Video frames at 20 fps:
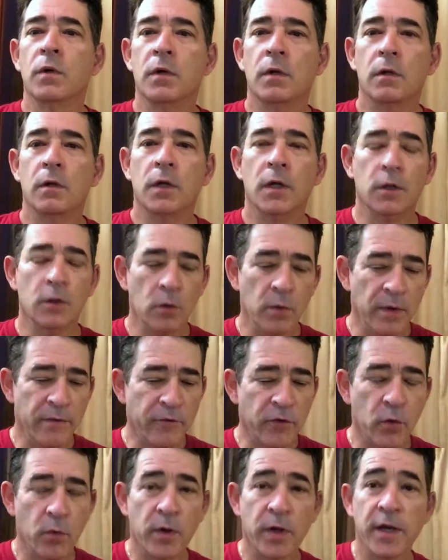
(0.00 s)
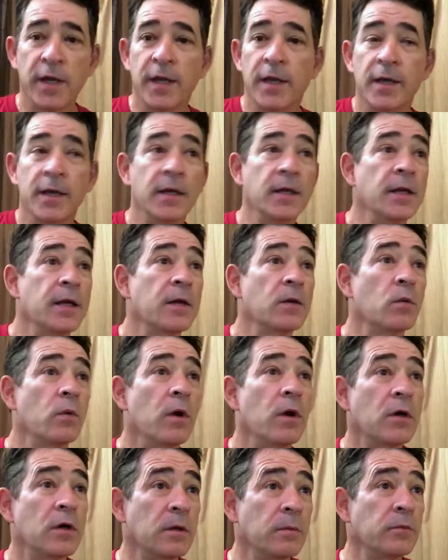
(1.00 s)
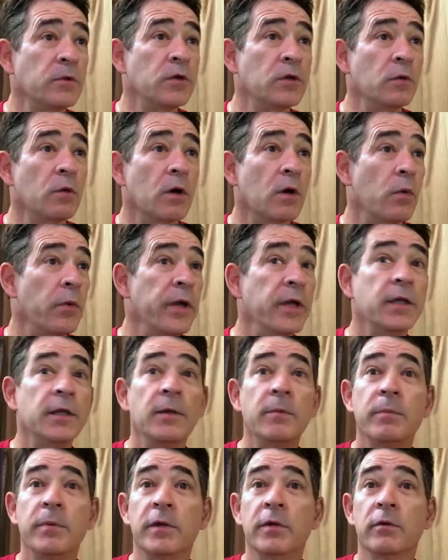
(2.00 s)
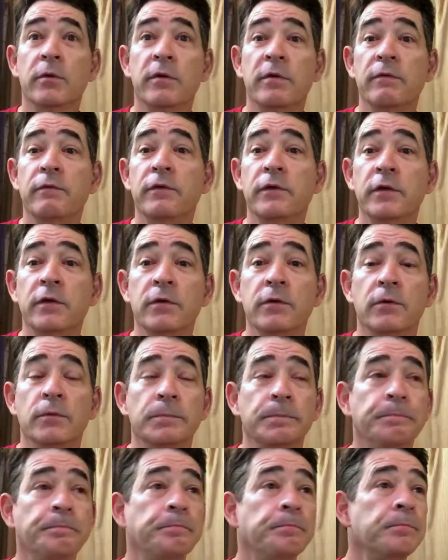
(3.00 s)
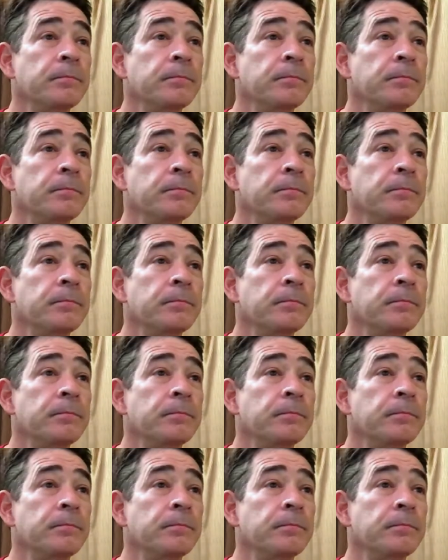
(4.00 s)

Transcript: Well, hello everyone again, and welcome to our weekly peer review.